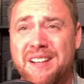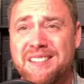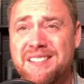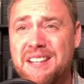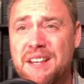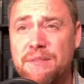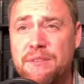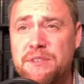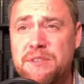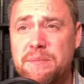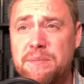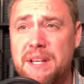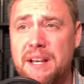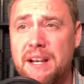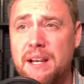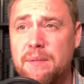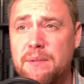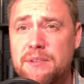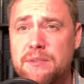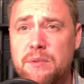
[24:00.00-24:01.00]
save you some
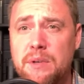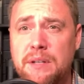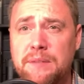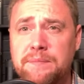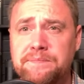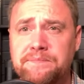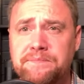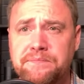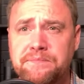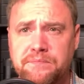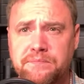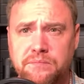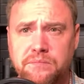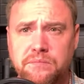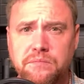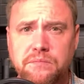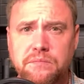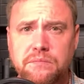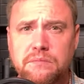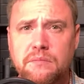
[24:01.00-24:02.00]
time as well.
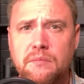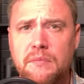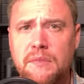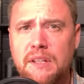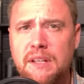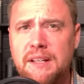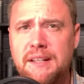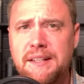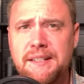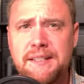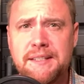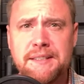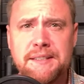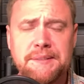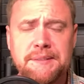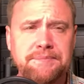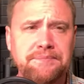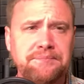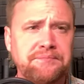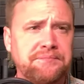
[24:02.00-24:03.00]

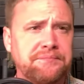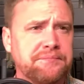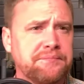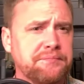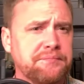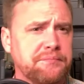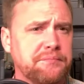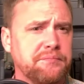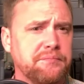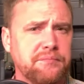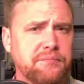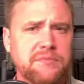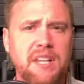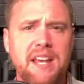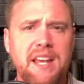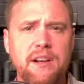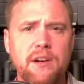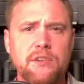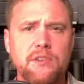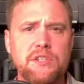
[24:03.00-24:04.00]

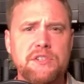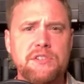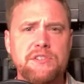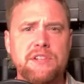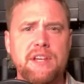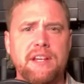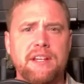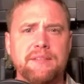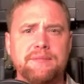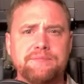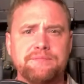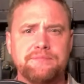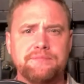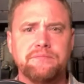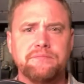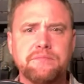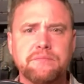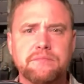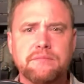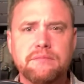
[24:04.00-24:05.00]
Hang on just a second.
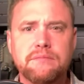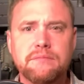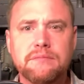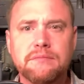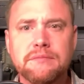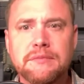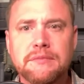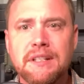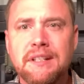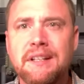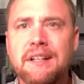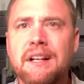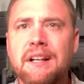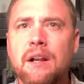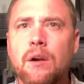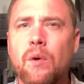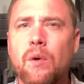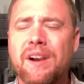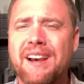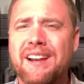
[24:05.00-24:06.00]

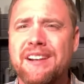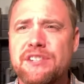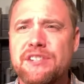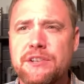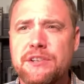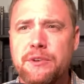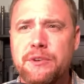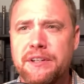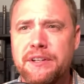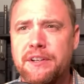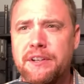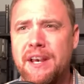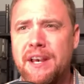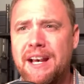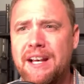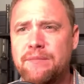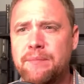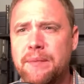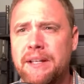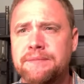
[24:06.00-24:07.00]
What kind of chest rig do you
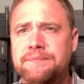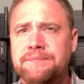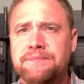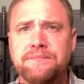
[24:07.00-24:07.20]
have, man?